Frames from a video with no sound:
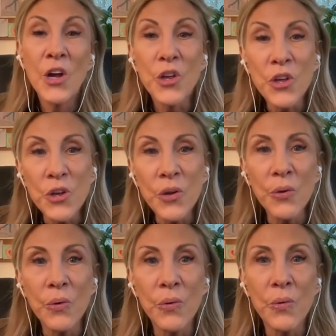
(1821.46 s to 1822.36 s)

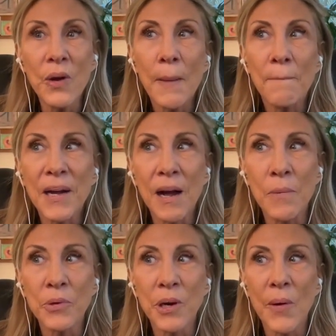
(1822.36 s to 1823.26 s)
You
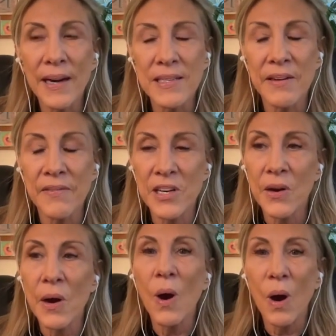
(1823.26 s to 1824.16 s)
become proactive and you
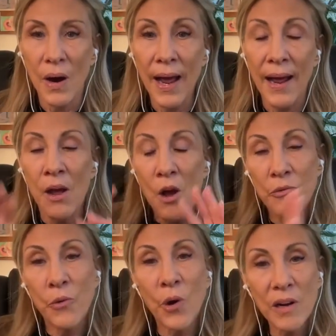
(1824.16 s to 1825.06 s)
go, okay,
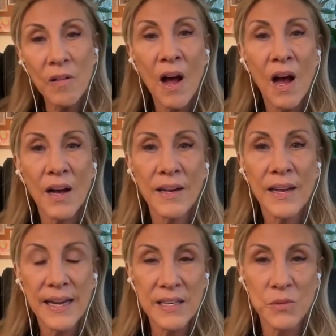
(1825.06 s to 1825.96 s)
4 o'clock
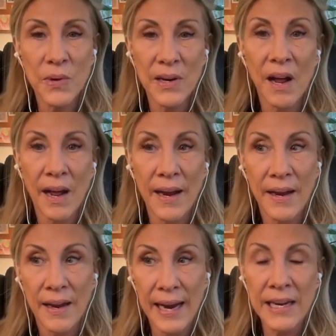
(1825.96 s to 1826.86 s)
is when I
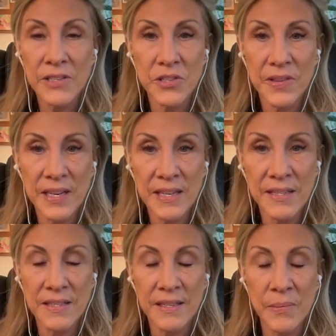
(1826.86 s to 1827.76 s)
answer
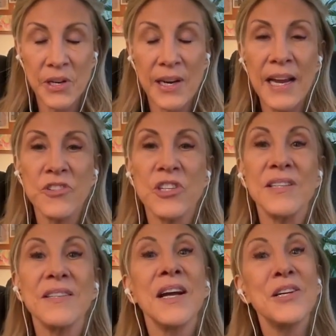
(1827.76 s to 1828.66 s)
these
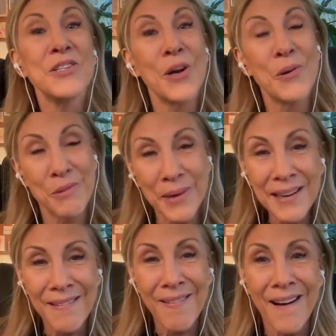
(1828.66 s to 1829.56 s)
communications. So 3
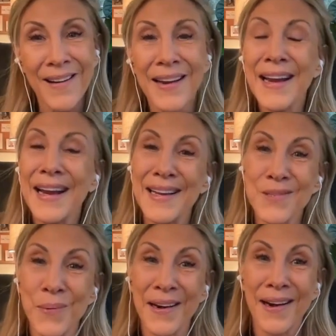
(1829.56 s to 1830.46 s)
o'clock
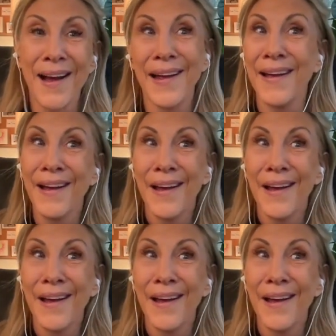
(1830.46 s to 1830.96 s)
is when I